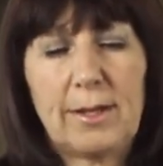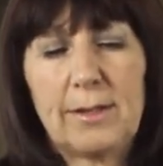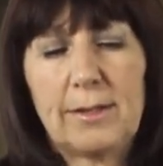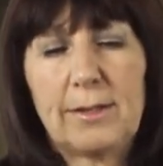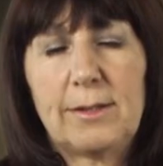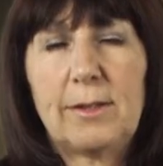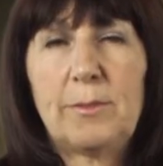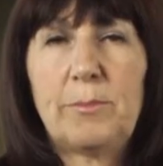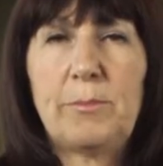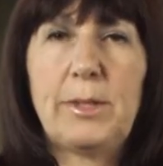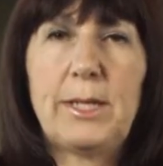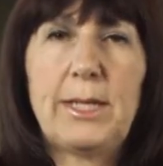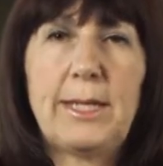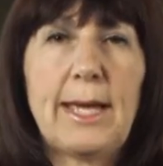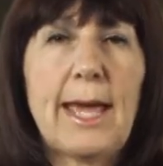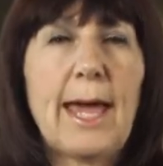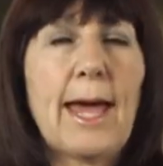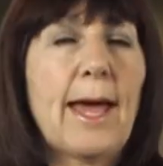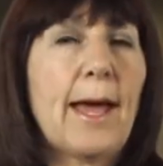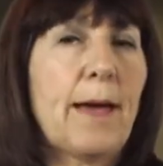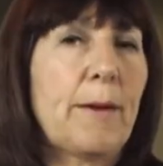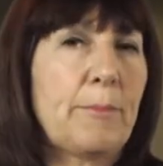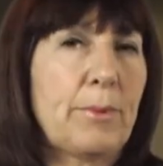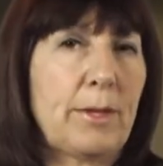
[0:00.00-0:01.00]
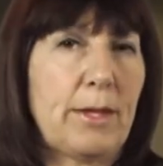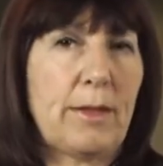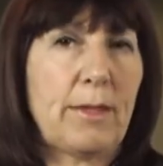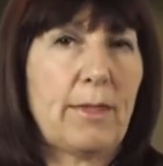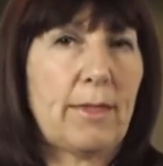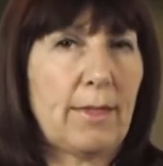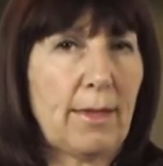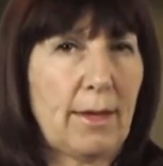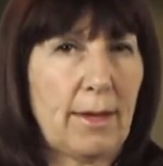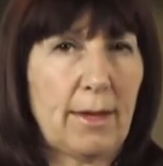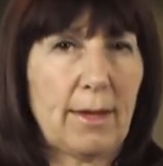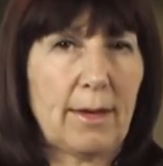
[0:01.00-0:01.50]
the be happy
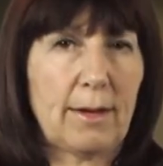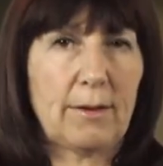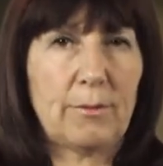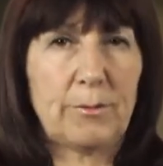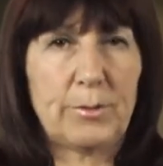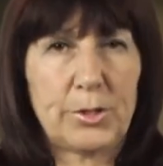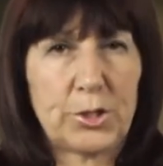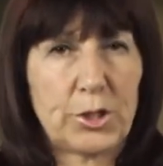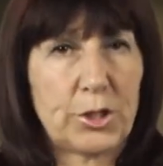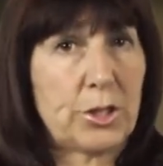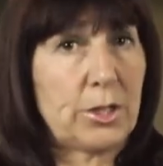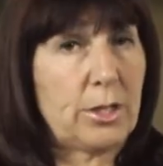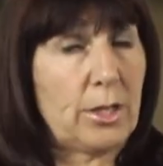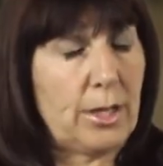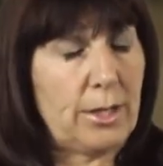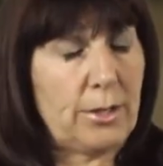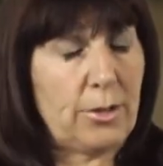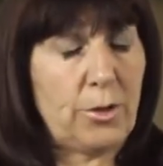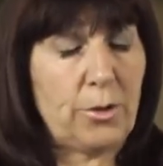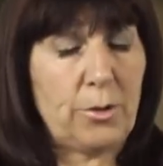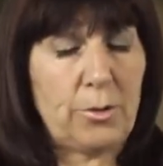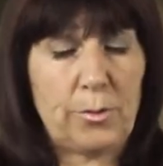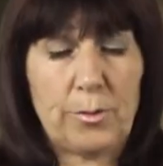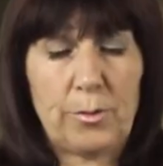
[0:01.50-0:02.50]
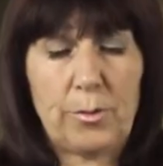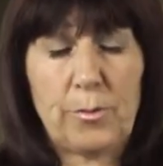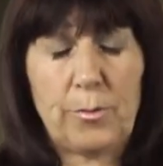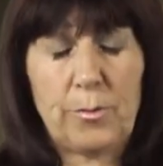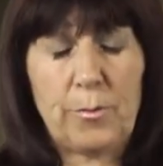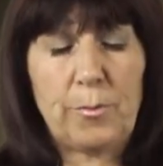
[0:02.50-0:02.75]
thing, which I know